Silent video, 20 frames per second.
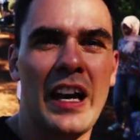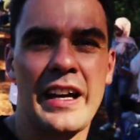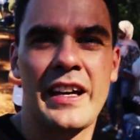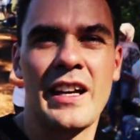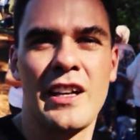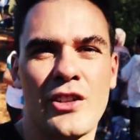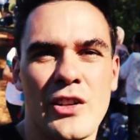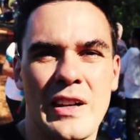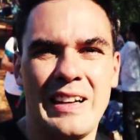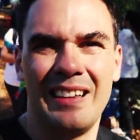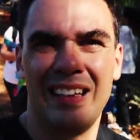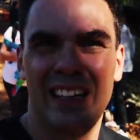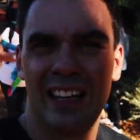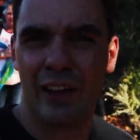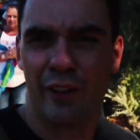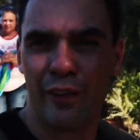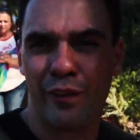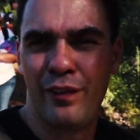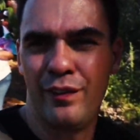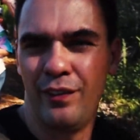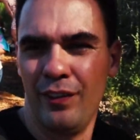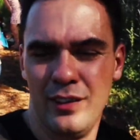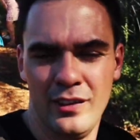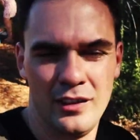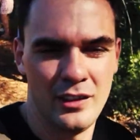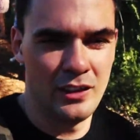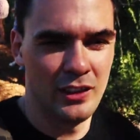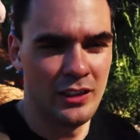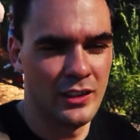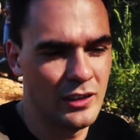hiking trail life.
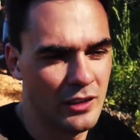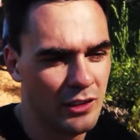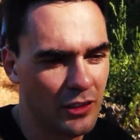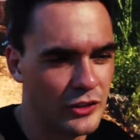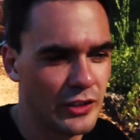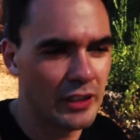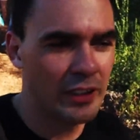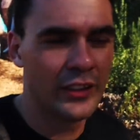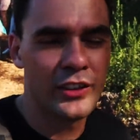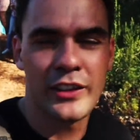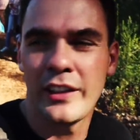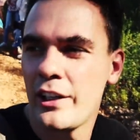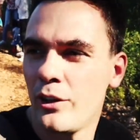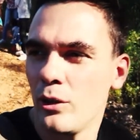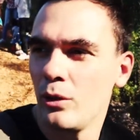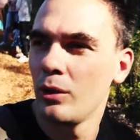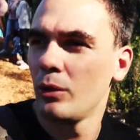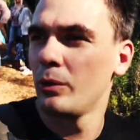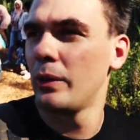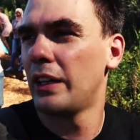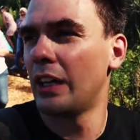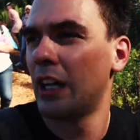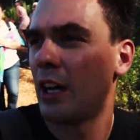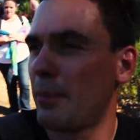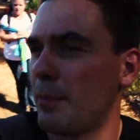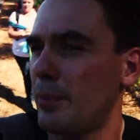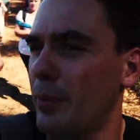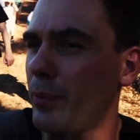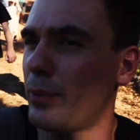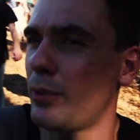Trying to get all the way
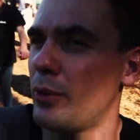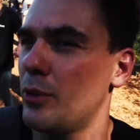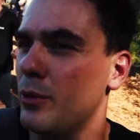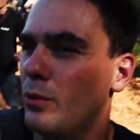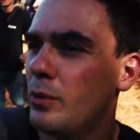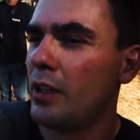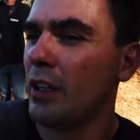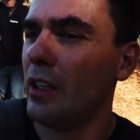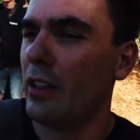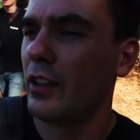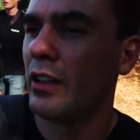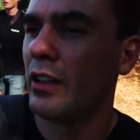up to where